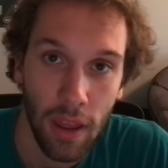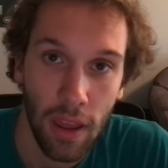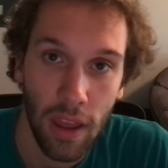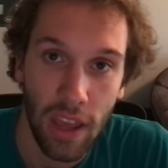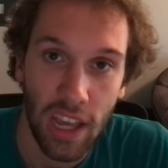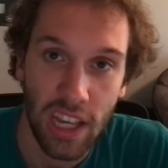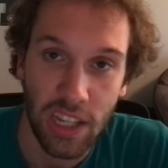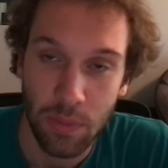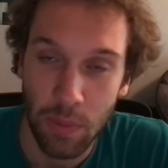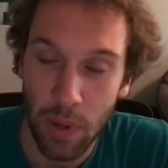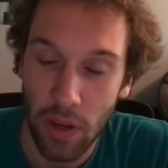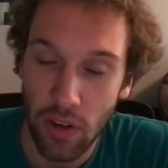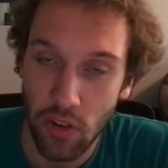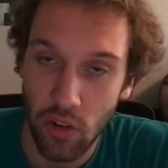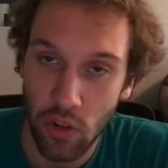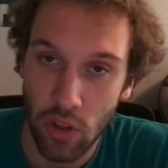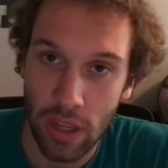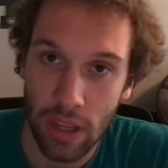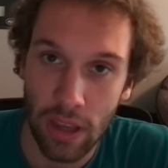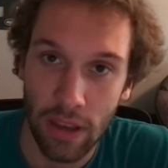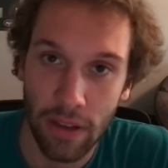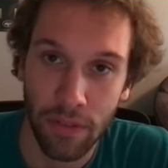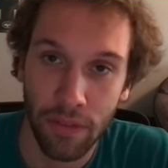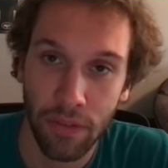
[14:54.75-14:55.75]

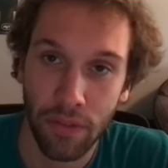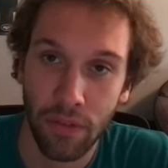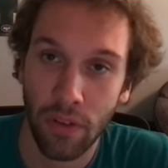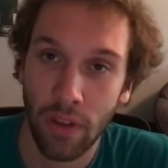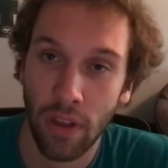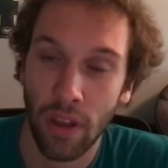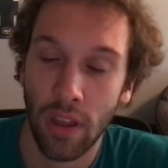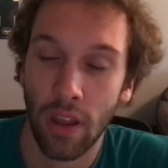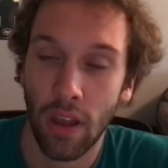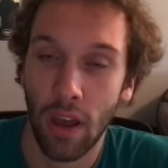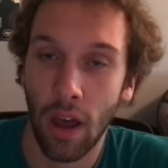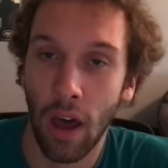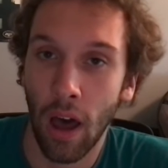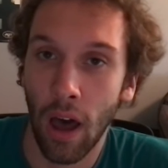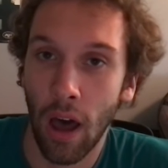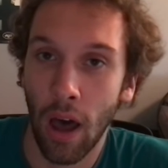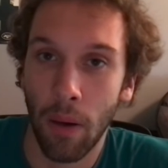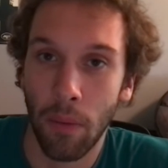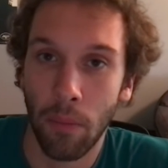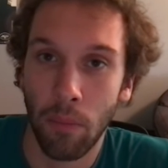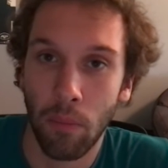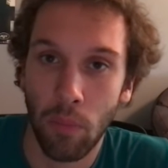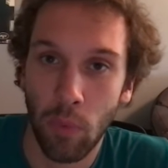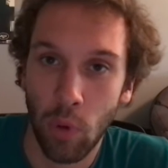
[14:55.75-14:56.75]
especially if
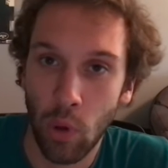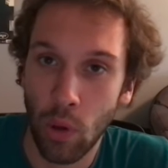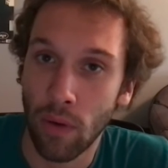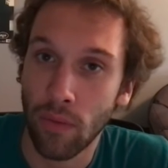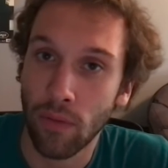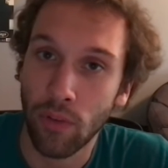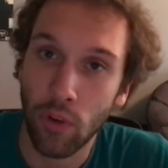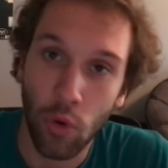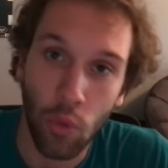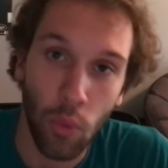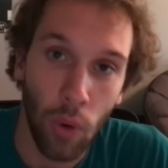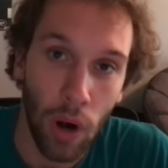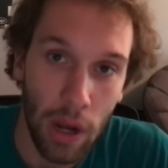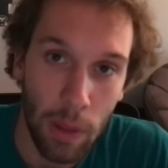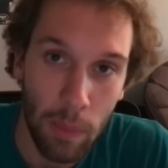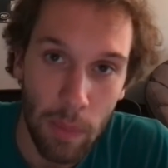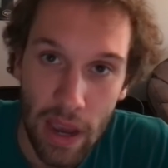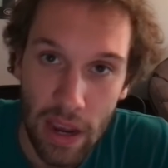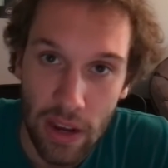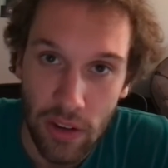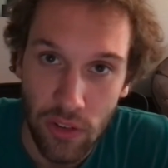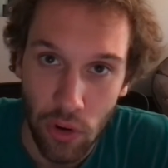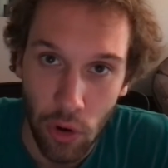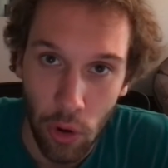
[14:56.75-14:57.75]
you have 2 running
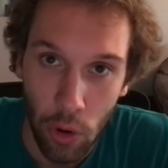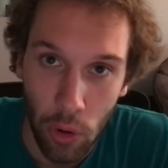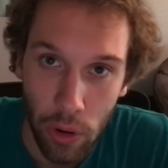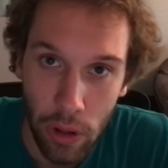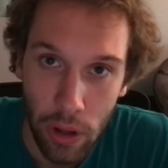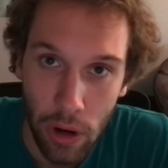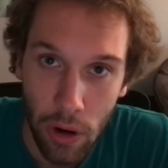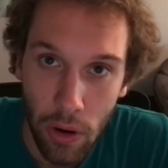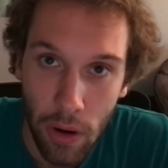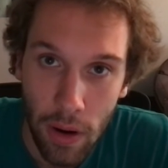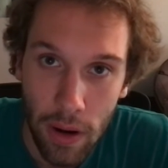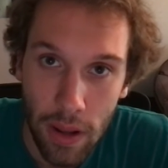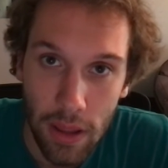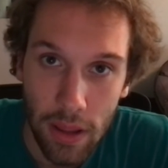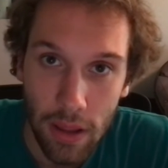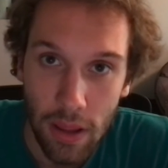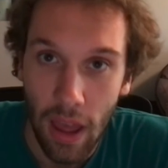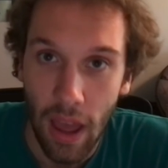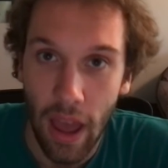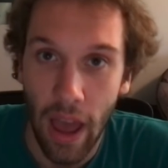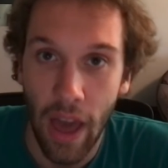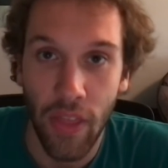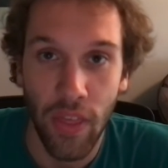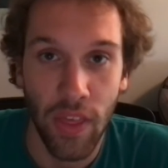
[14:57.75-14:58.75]
backs early already.
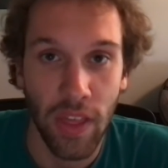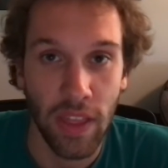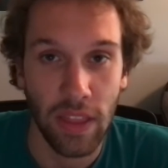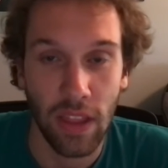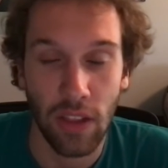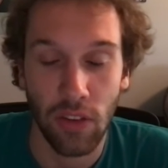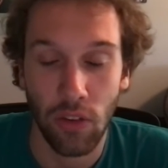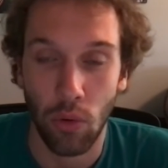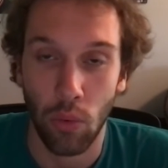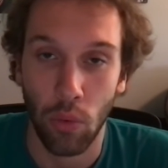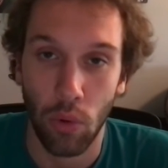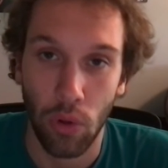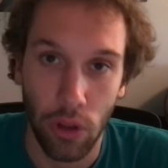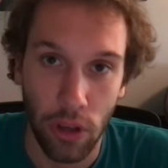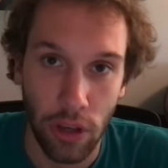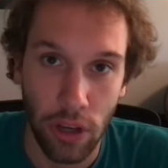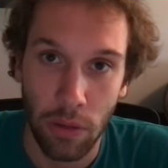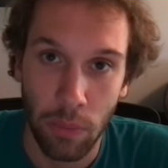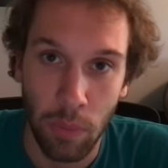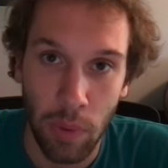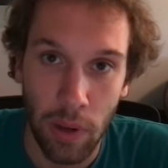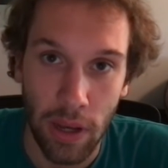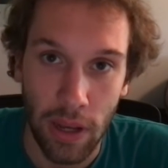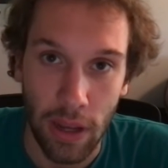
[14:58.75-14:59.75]
I think that's a really
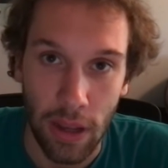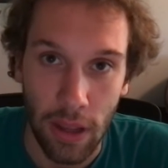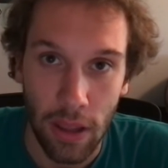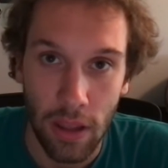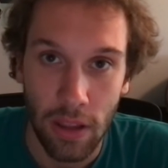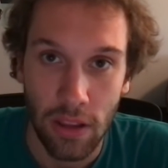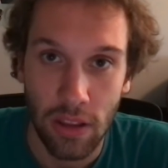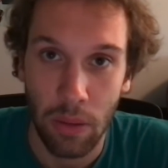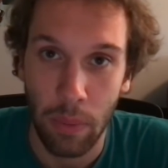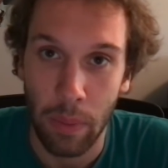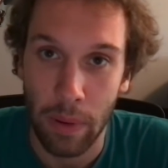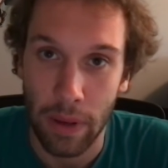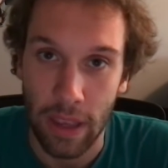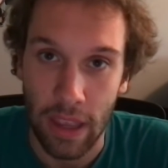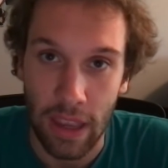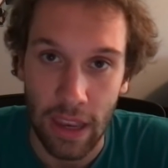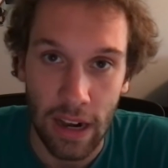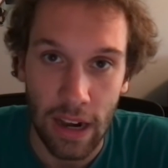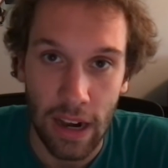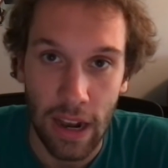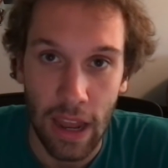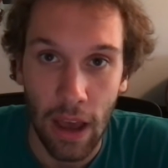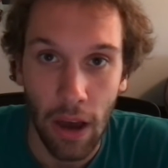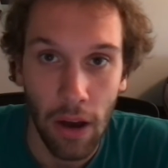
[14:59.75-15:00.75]
good pick to pick
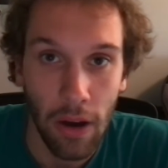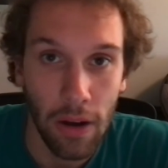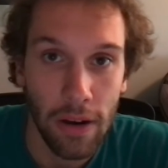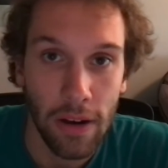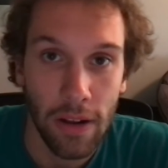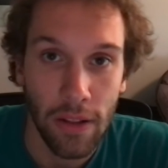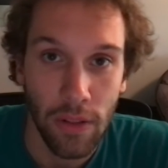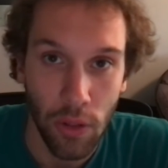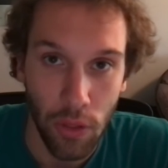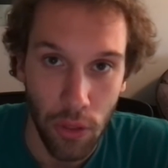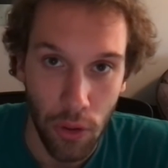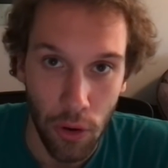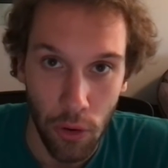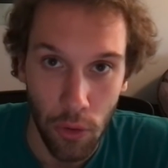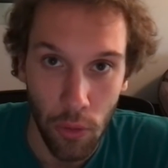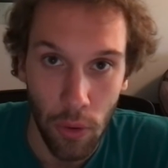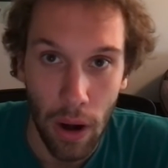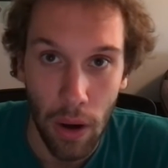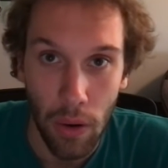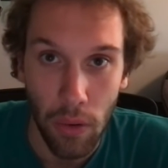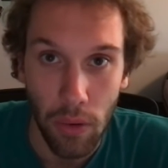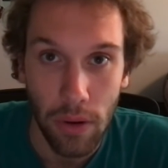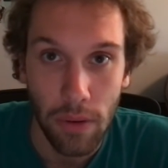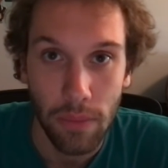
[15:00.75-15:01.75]
Keenan Allen in the 3rd
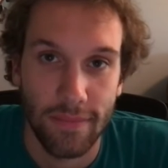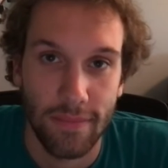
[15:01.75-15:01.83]
round.